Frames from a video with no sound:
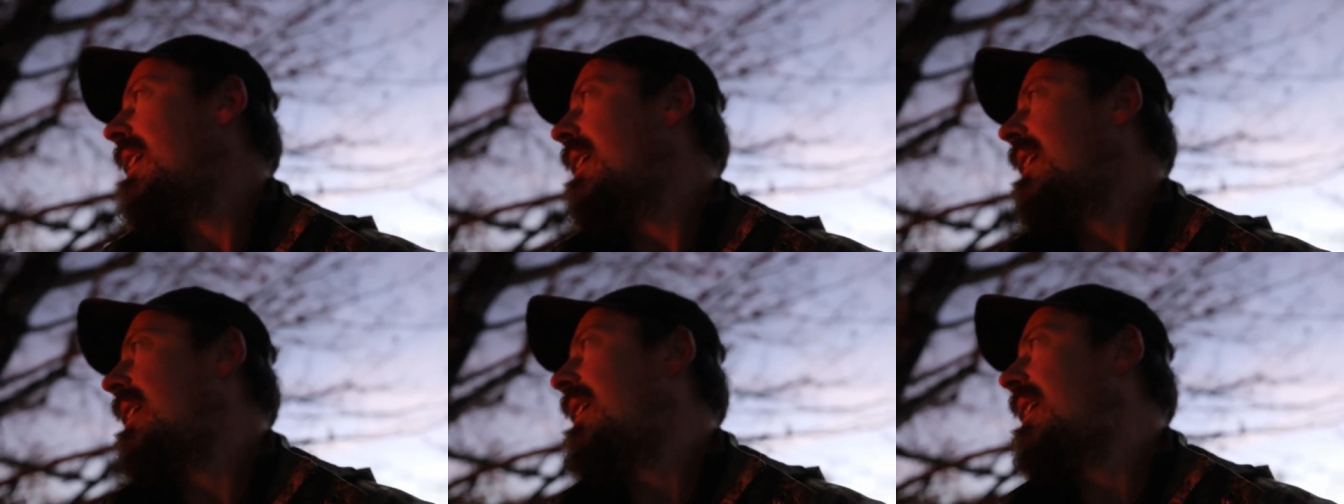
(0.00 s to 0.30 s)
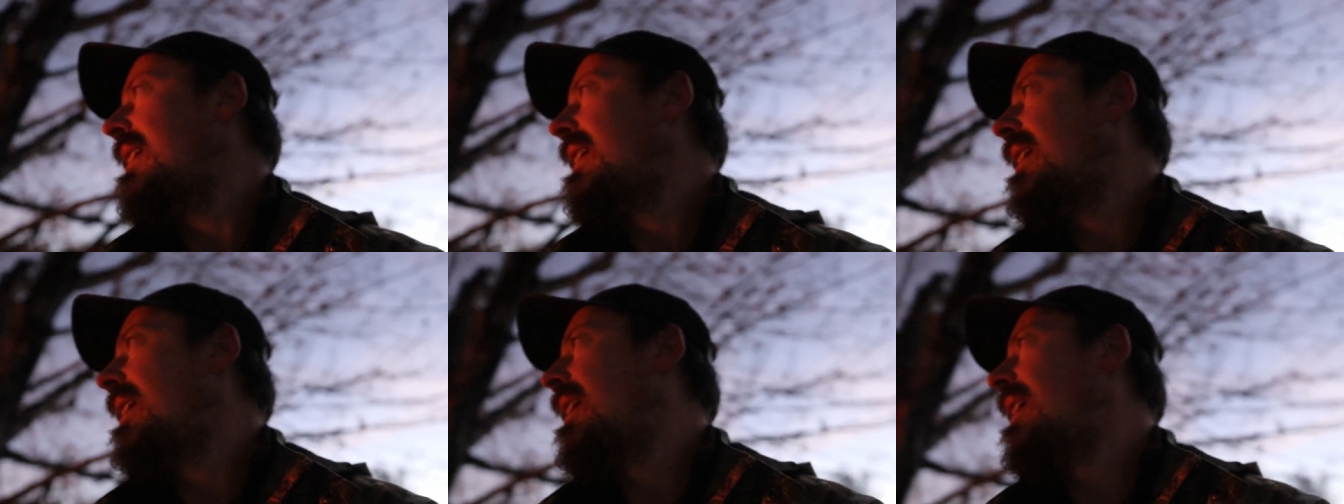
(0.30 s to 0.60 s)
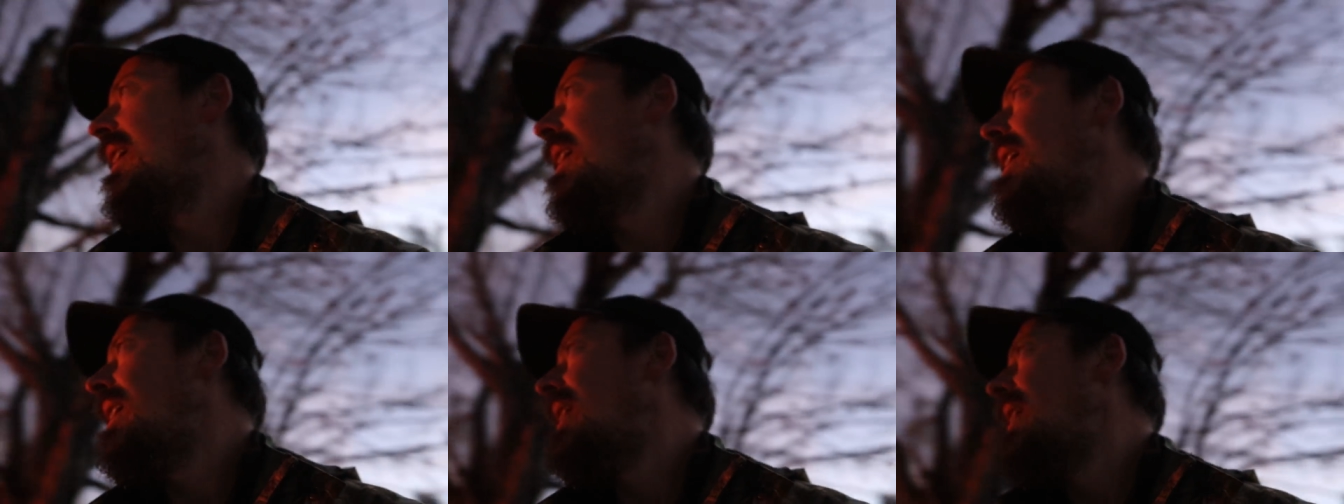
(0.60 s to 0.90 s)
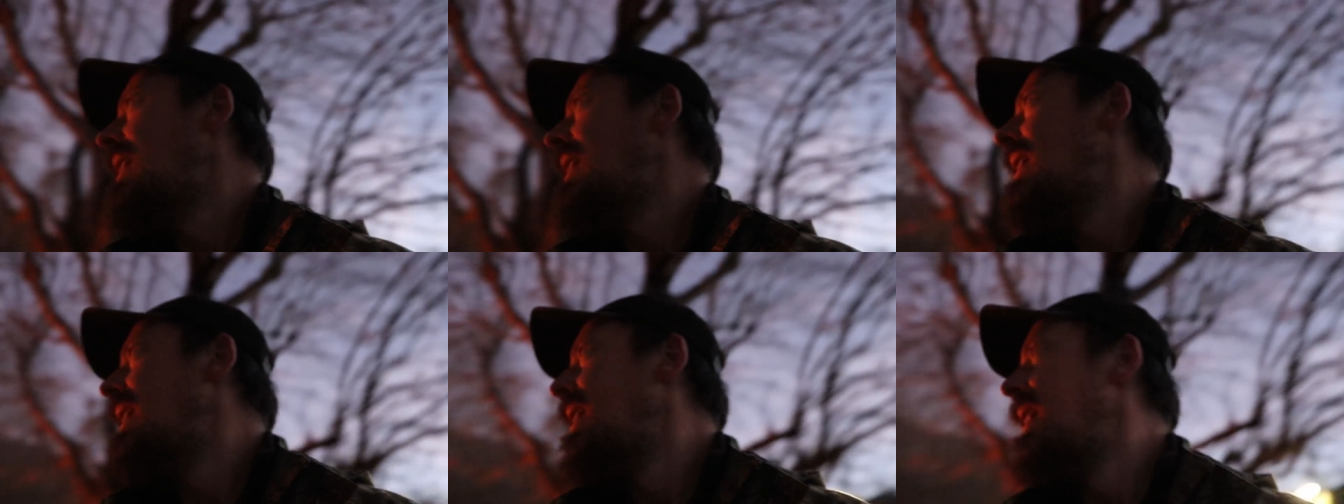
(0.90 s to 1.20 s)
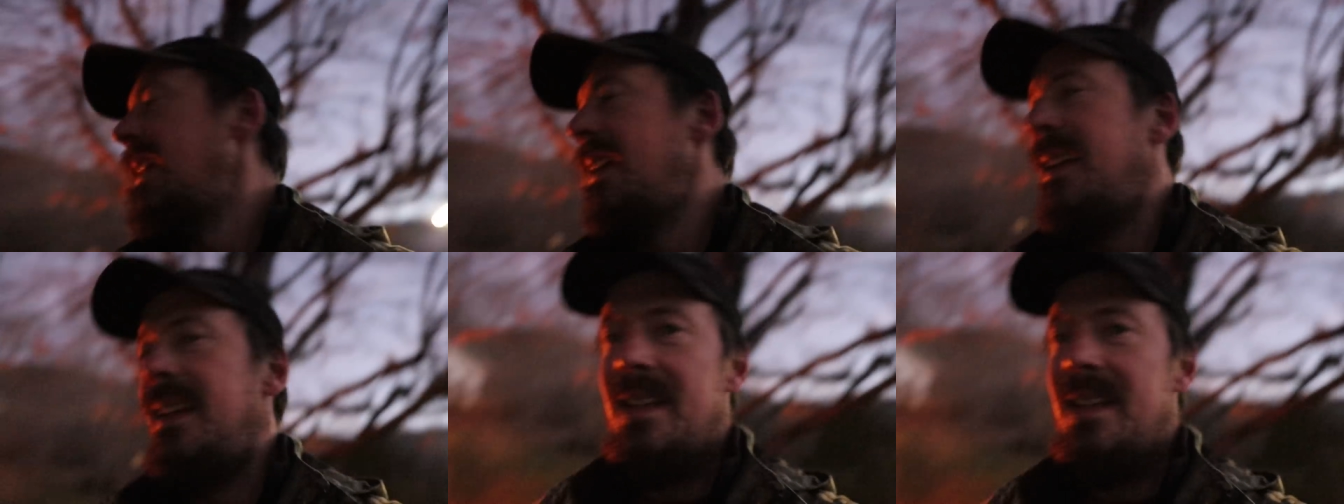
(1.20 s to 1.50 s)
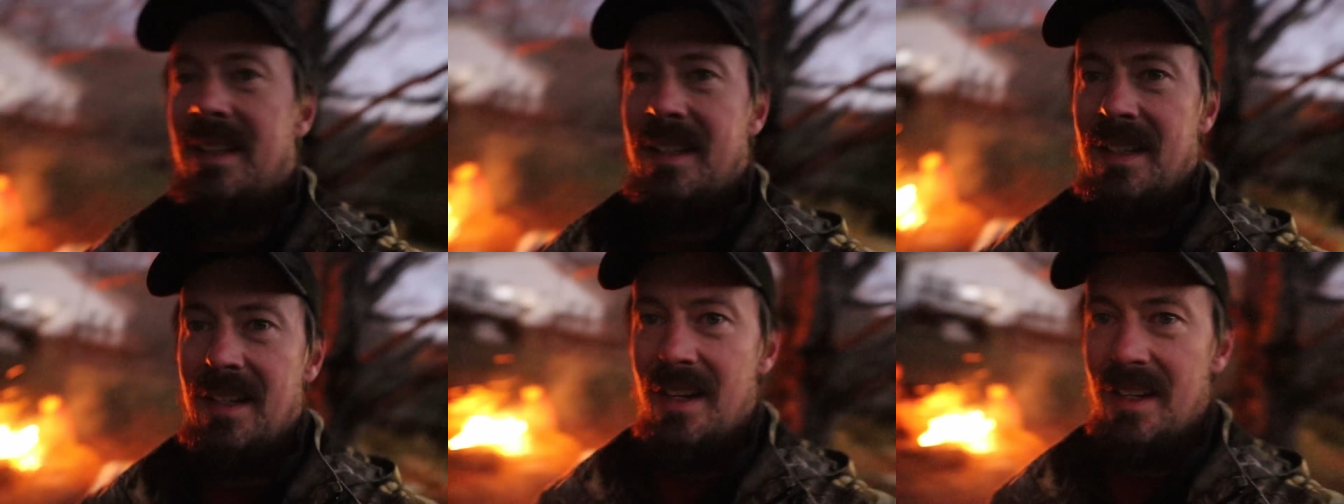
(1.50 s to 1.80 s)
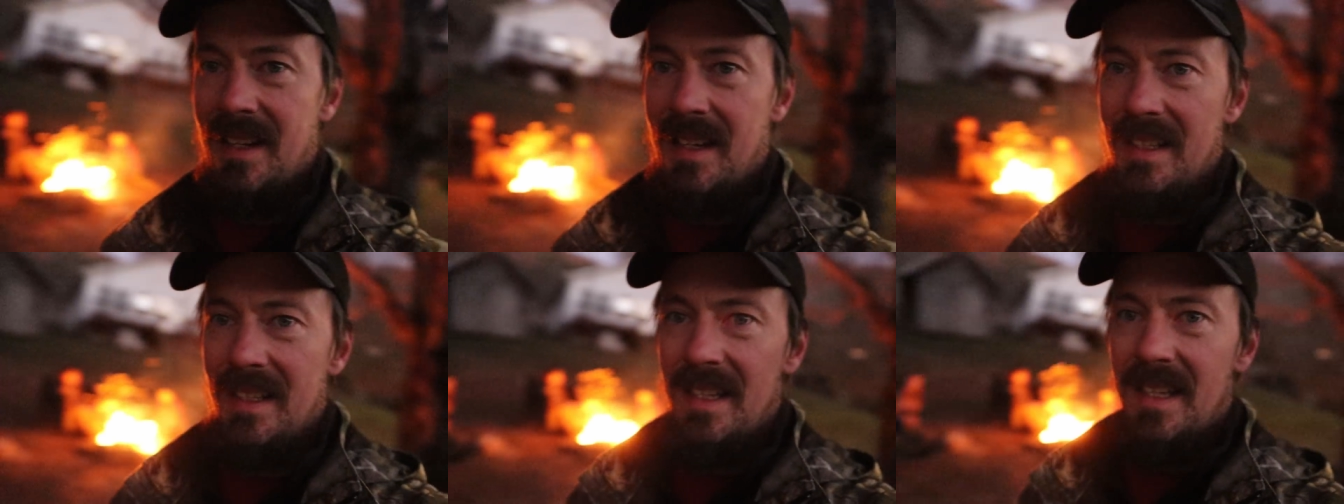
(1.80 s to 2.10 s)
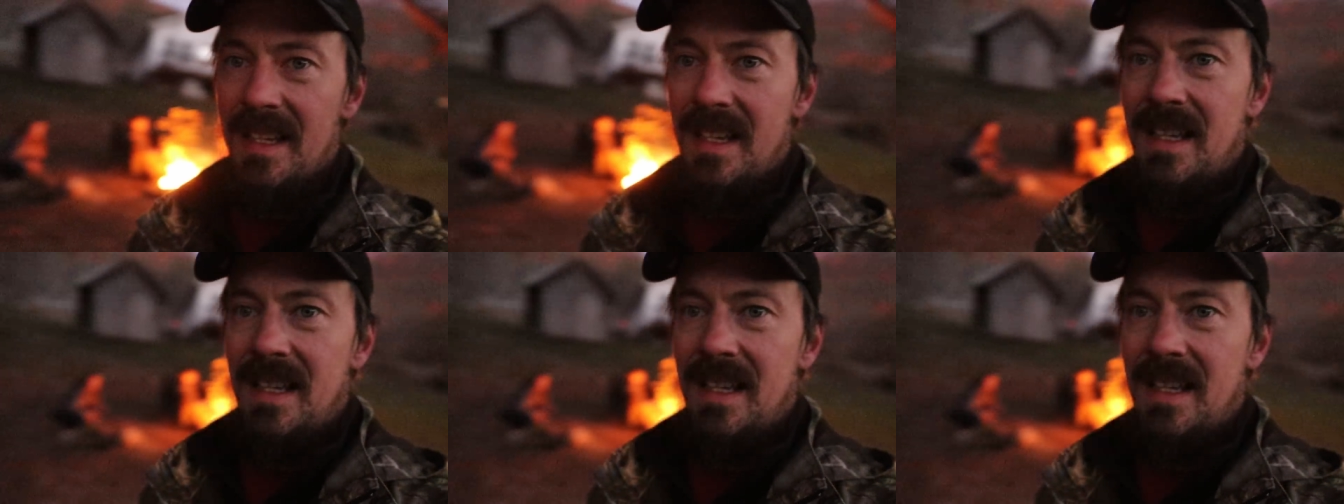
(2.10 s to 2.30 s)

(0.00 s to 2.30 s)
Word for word: All right, guys.